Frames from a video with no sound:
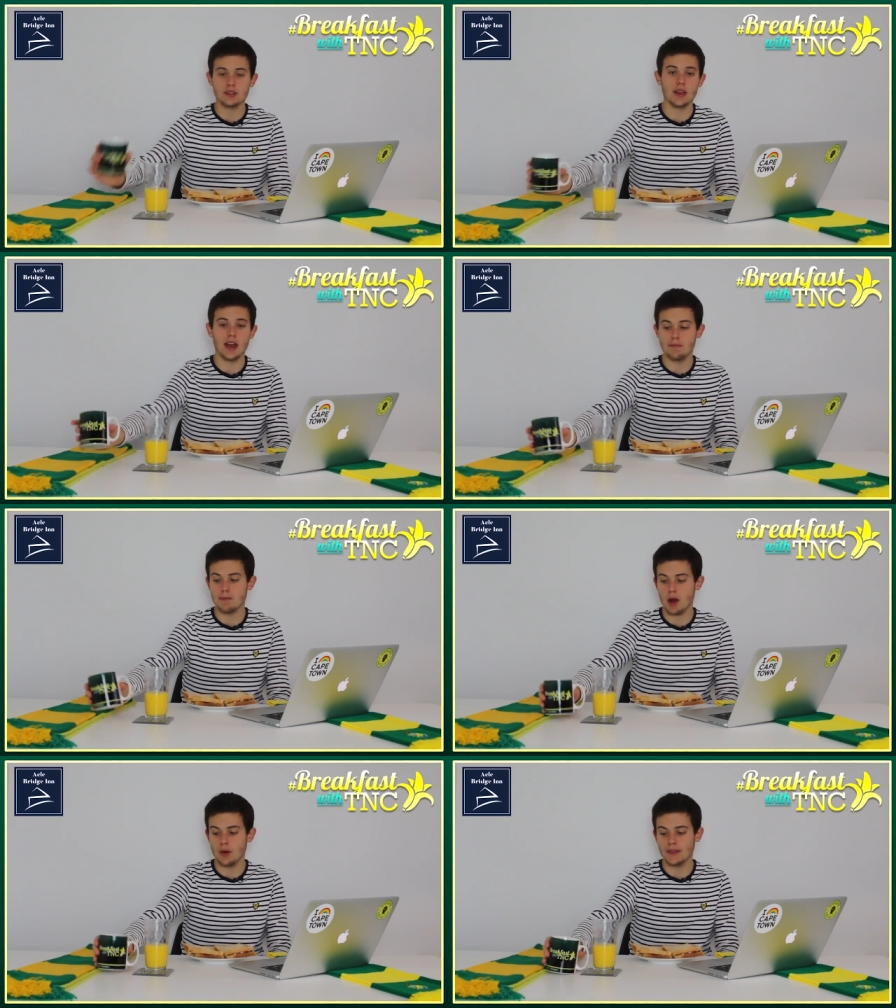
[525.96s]
yeah,
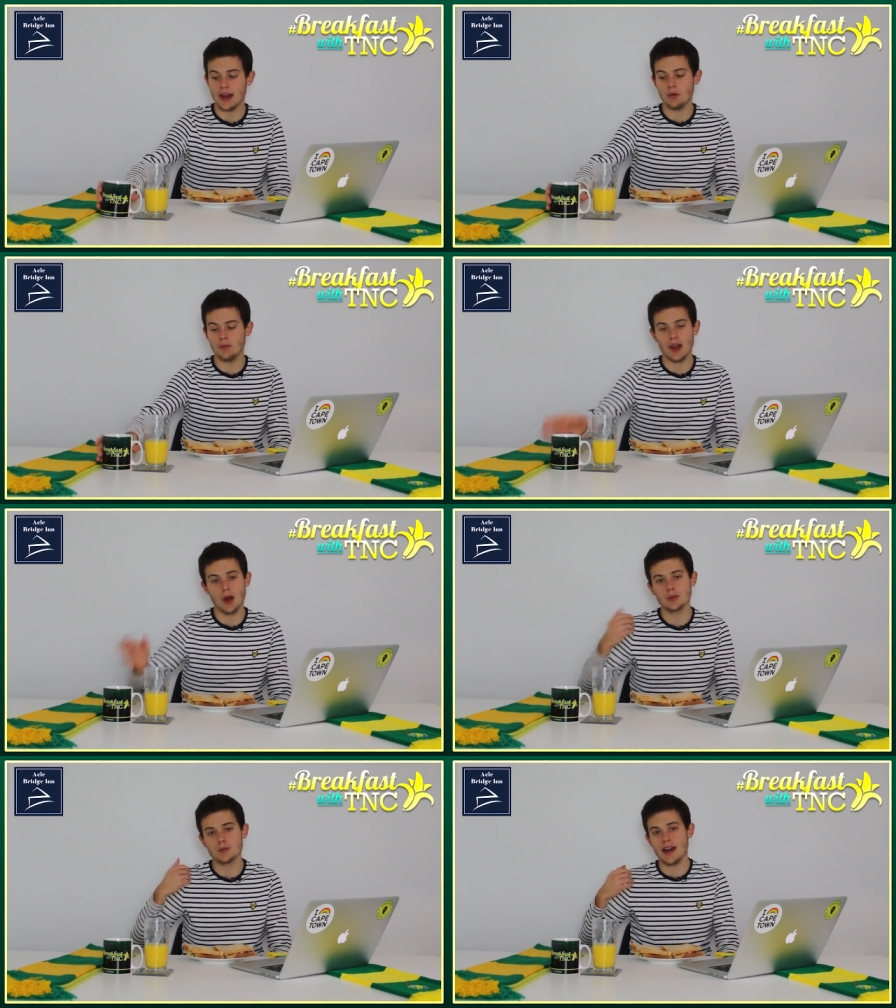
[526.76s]
buy one now.
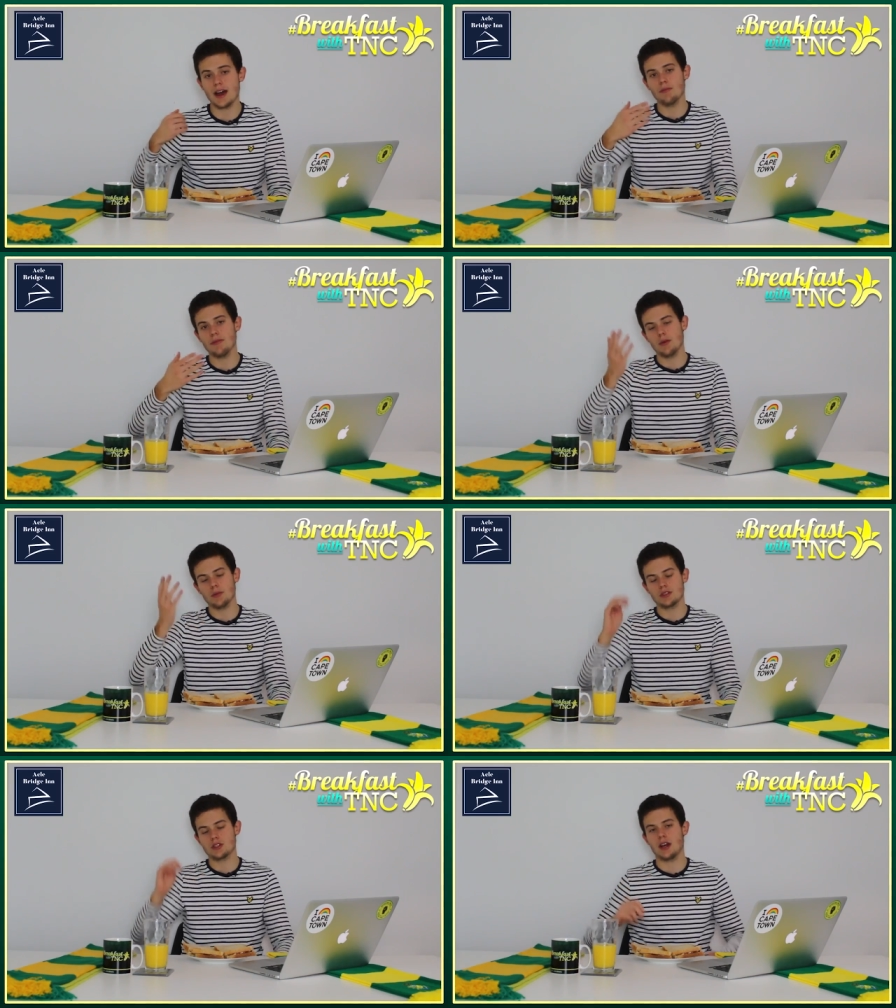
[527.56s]
Helps me out,
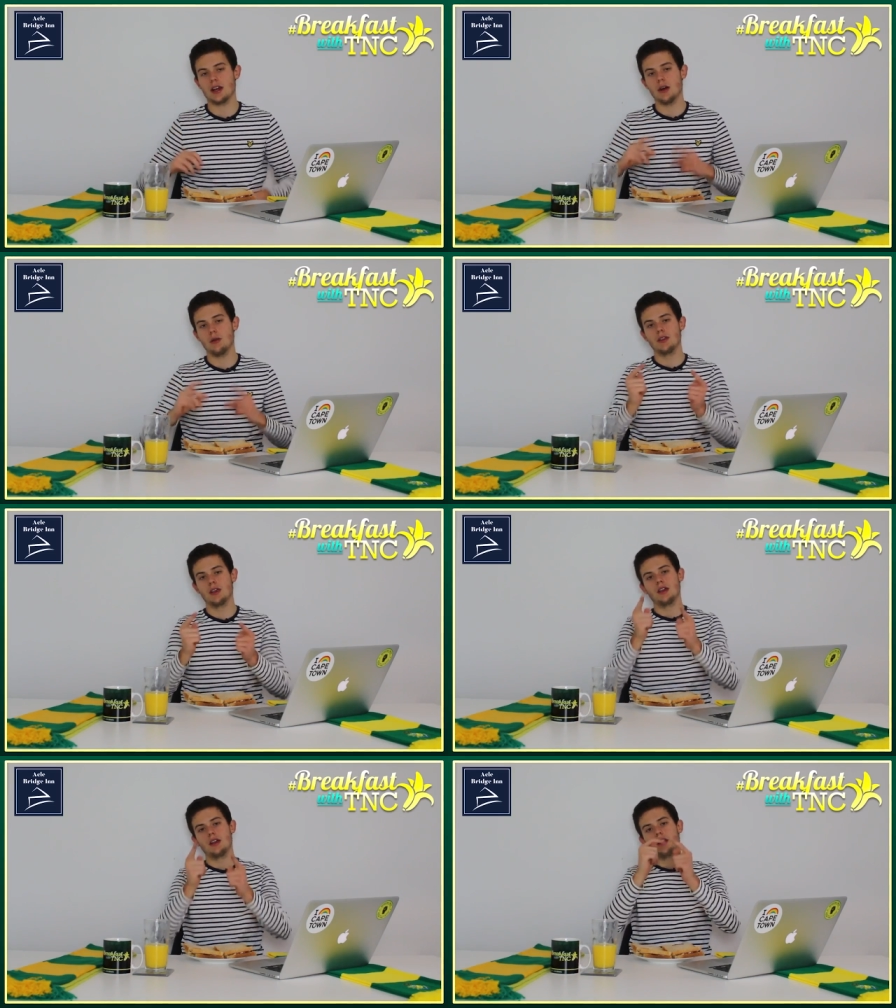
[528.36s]
helps the channel out.
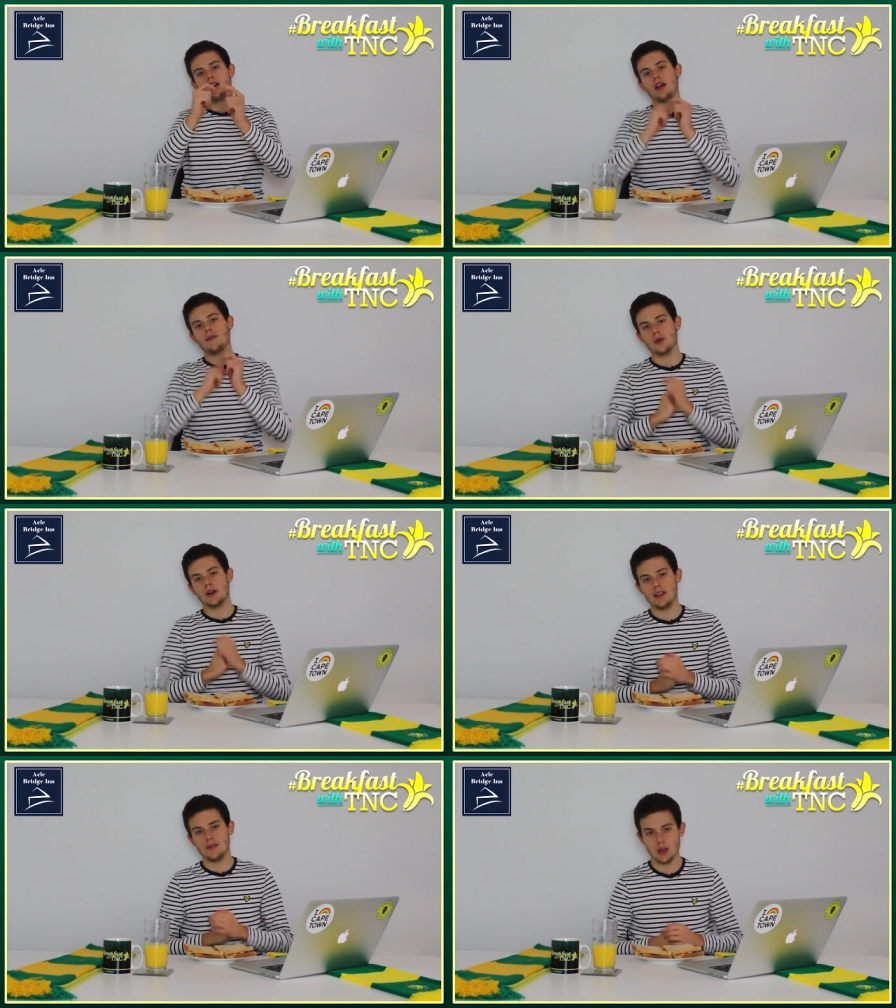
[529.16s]
Love you
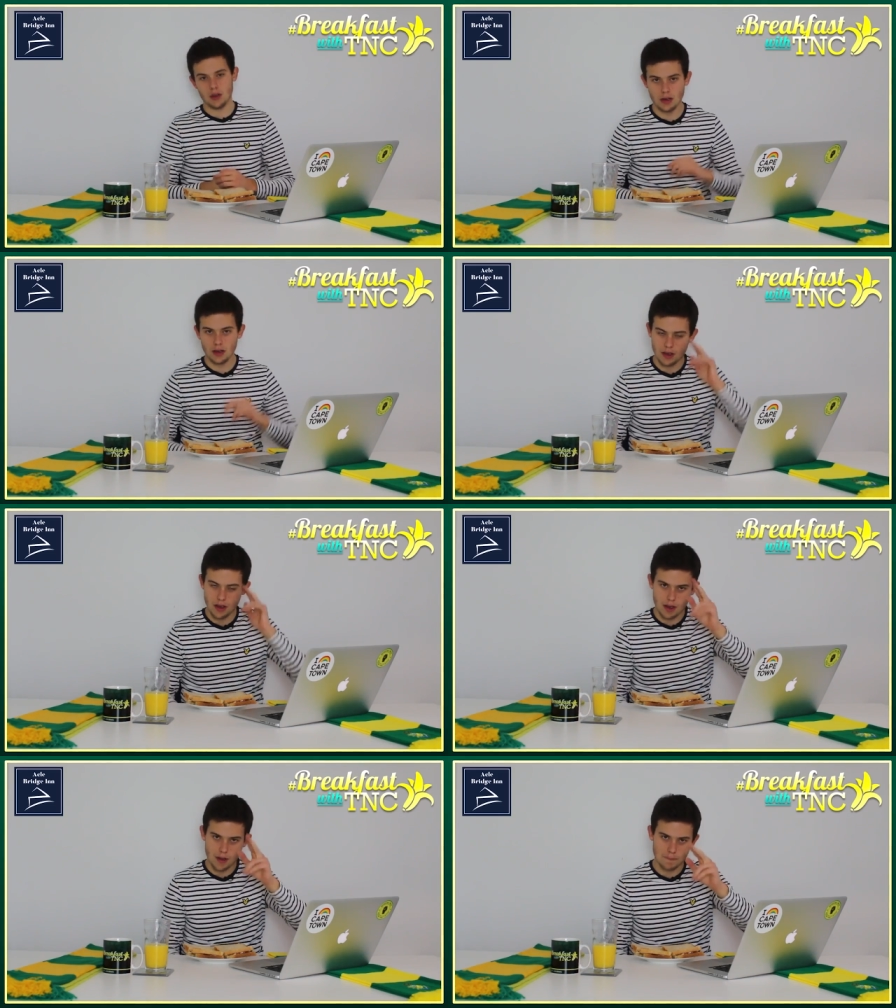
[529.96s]
and leave you.
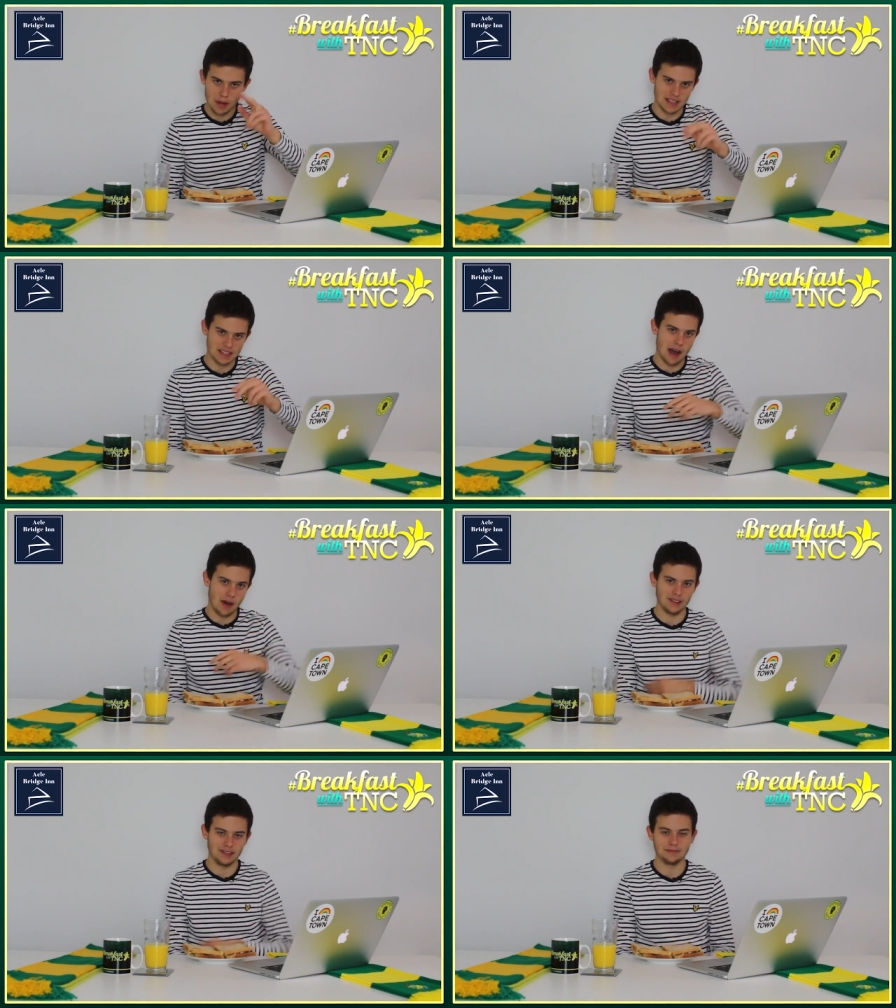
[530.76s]
Peace
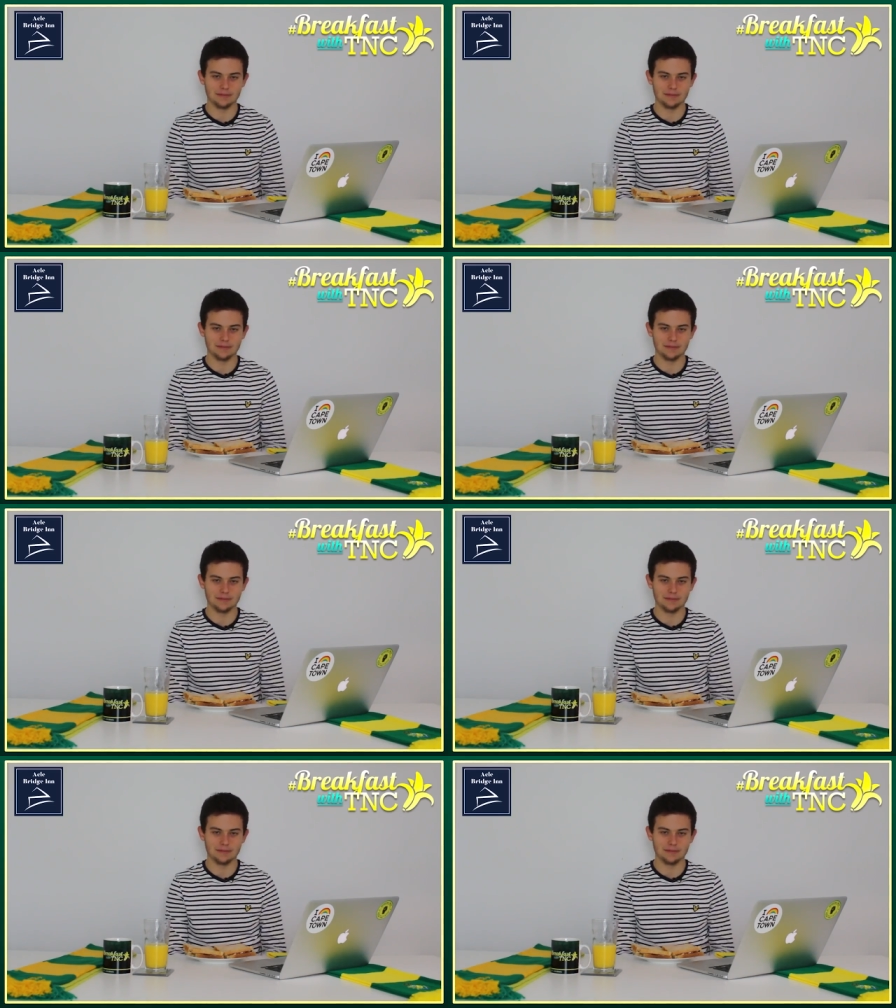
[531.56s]
out.